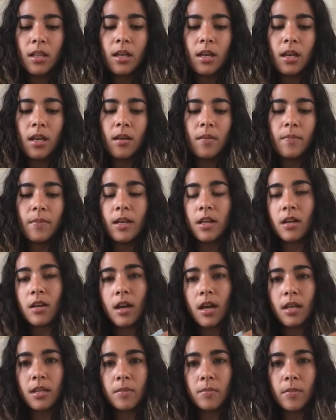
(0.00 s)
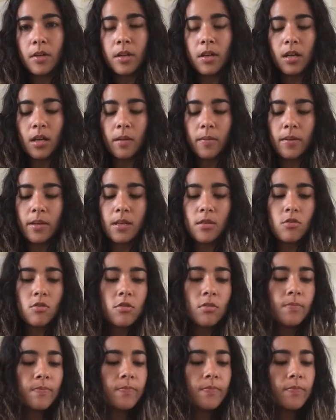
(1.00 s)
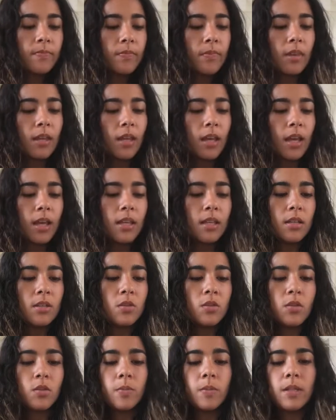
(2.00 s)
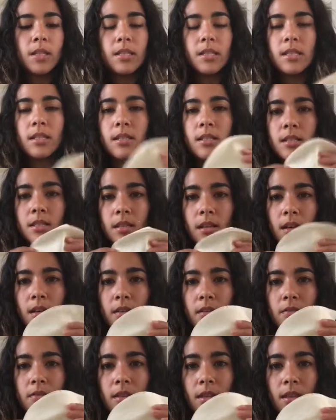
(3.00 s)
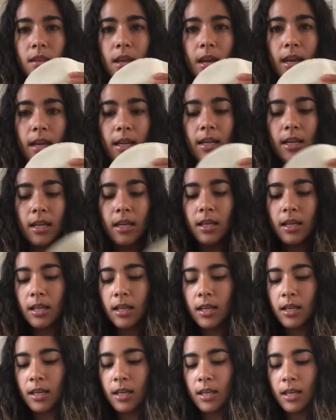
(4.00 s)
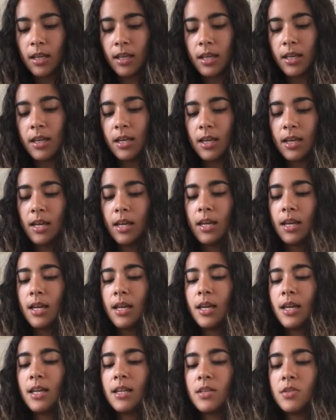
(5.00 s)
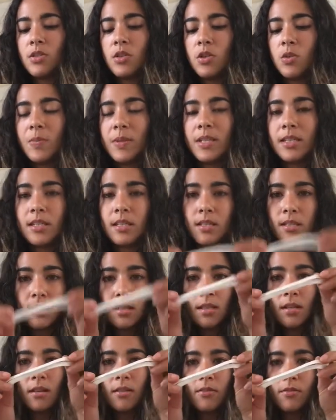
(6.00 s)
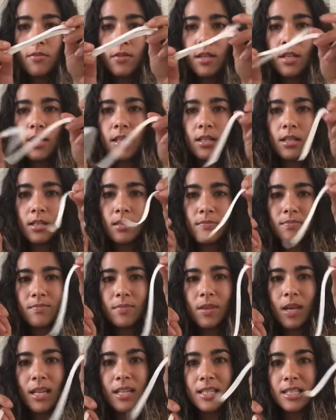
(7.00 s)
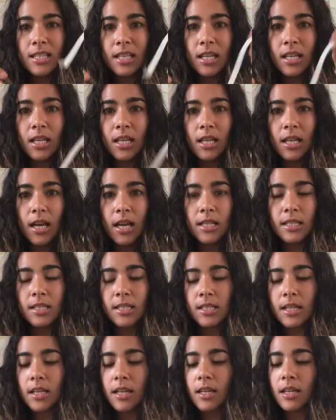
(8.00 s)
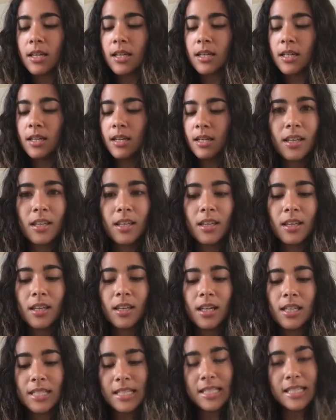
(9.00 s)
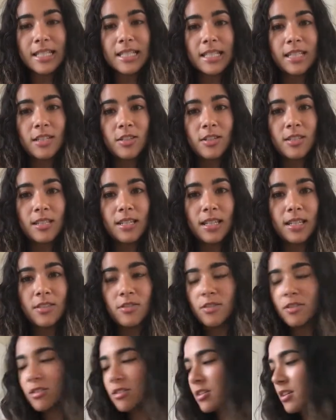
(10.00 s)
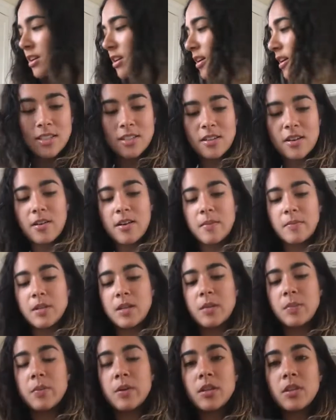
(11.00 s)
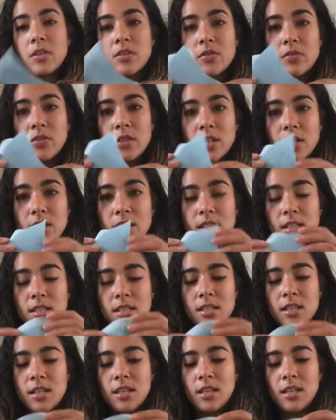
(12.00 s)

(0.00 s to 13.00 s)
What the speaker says: they're cut mirror image, and then two pieces of the lining, and two pieces of kind of skinny elastic cut to 6 inches each. So I'm going to put the first